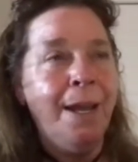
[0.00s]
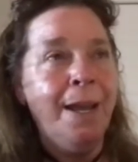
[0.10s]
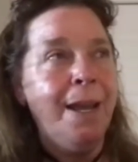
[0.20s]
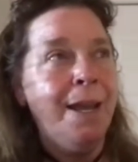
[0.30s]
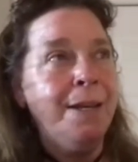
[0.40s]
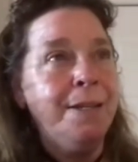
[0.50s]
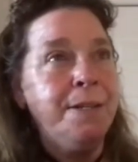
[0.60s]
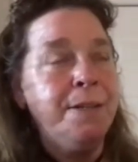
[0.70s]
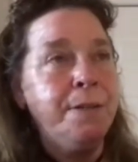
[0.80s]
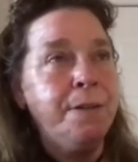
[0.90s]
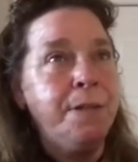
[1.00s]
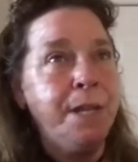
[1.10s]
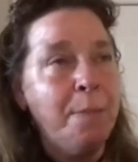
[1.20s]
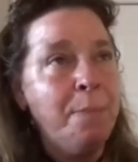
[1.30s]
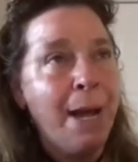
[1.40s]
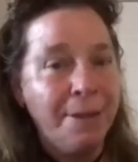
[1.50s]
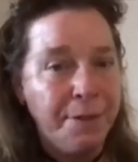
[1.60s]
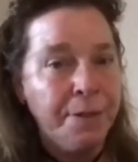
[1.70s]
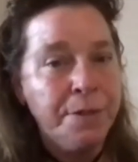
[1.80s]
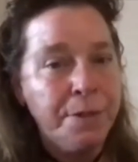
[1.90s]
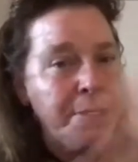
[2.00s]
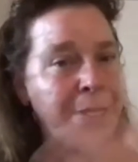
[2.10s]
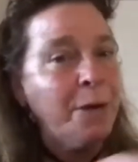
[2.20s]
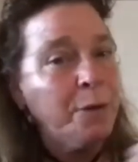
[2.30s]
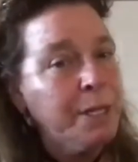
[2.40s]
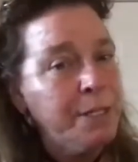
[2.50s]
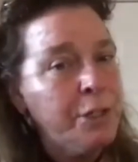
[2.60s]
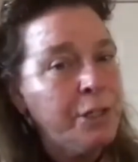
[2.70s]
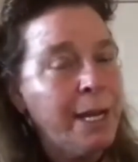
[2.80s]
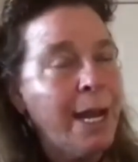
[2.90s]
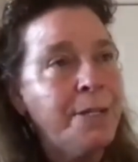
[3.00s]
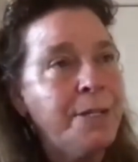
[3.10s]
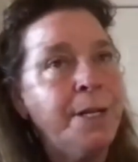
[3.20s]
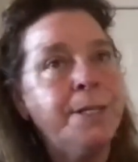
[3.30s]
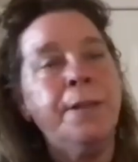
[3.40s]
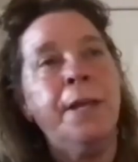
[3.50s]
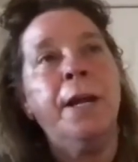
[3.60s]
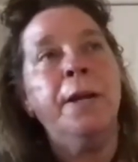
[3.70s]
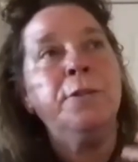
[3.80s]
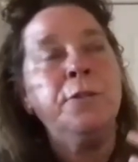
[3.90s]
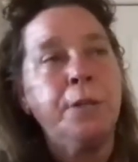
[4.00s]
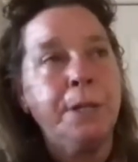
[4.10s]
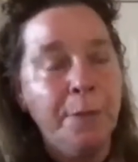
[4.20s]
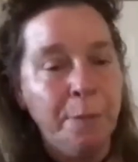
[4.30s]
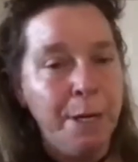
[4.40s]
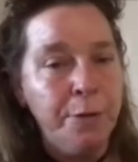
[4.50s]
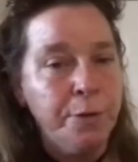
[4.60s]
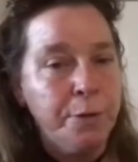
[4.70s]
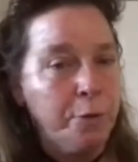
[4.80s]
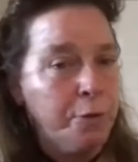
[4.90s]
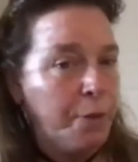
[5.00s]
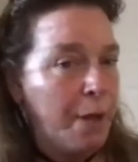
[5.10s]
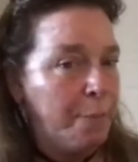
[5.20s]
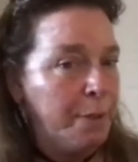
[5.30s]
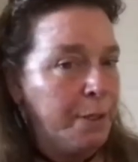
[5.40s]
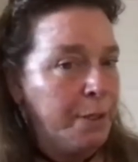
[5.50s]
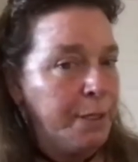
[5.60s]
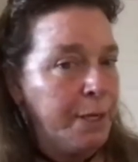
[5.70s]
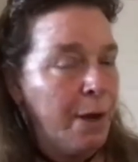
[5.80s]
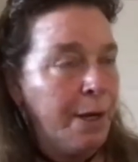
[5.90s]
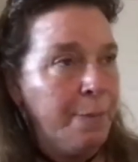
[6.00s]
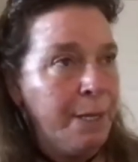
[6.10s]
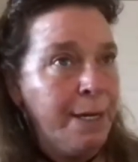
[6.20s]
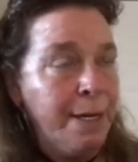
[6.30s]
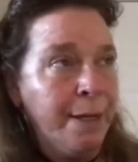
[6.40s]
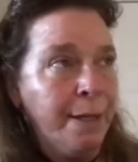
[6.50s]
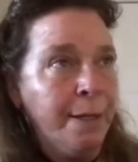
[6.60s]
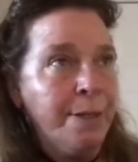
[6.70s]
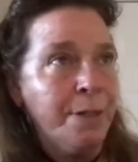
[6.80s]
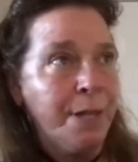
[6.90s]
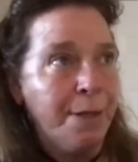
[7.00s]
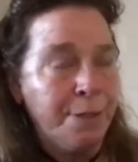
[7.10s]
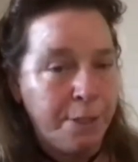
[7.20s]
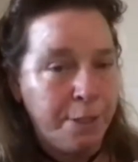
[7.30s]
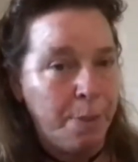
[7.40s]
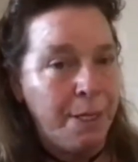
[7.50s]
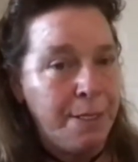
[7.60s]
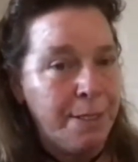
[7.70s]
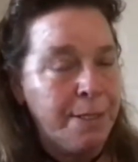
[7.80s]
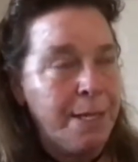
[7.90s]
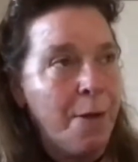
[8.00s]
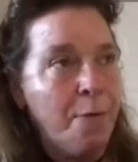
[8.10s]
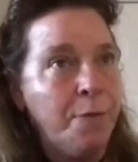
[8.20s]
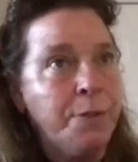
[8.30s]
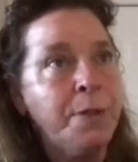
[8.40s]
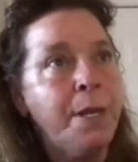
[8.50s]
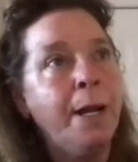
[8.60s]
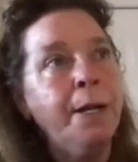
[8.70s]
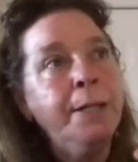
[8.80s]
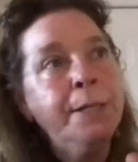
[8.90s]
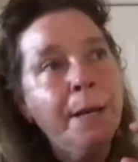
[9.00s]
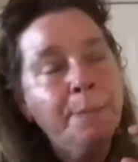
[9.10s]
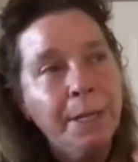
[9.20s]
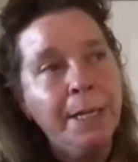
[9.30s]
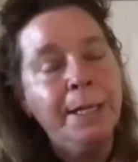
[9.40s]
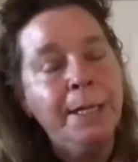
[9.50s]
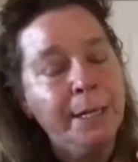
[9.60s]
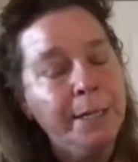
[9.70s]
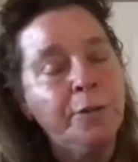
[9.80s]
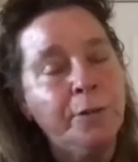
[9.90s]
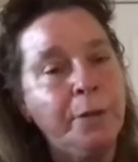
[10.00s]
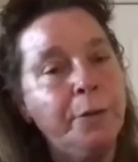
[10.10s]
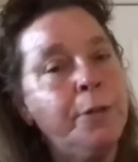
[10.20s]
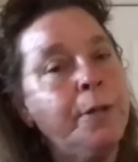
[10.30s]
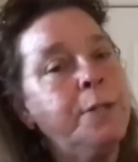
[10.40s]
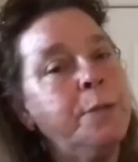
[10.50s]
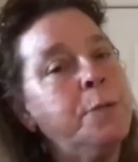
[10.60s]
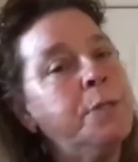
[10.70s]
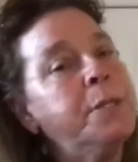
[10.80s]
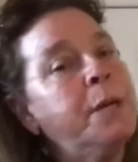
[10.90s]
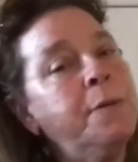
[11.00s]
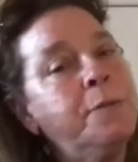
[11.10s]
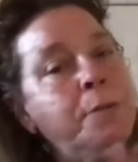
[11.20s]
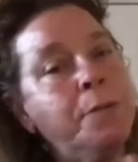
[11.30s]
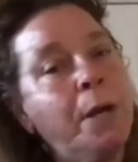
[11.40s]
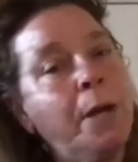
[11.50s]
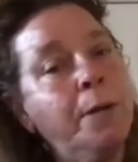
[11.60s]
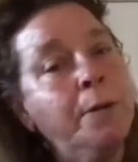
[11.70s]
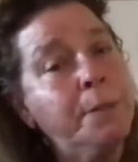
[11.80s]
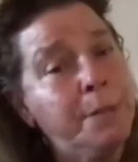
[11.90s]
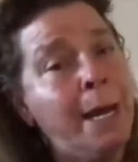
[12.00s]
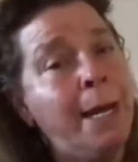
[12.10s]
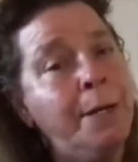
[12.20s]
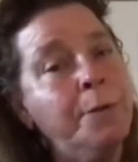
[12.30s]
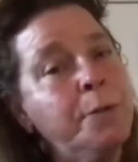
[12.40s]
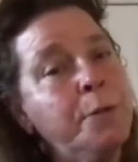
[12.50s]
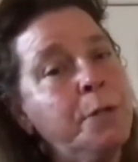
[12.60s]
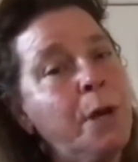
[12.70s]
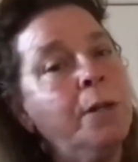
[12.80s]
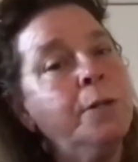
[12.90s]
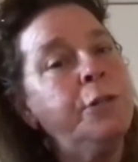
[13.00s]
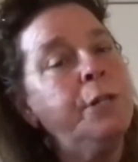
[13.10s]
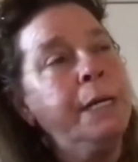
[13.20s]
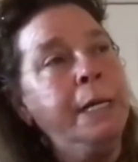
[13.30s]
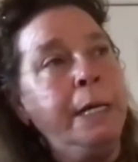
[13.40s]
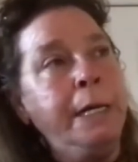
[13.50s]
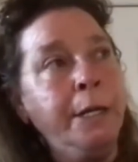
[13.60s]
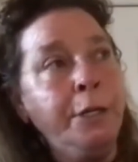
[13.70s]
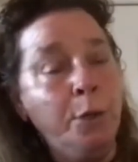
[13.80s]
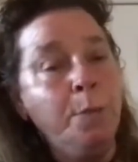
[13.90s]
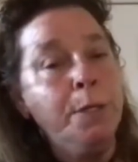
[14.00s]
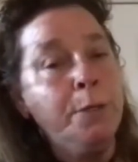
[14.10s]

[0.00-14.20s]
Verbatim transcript: and the impact that societal conditioning has on us. And then I took another major, social thought, political economy. So that explains itself. And so then I ended up landing in English literature because it was a study of society or sociology, humans or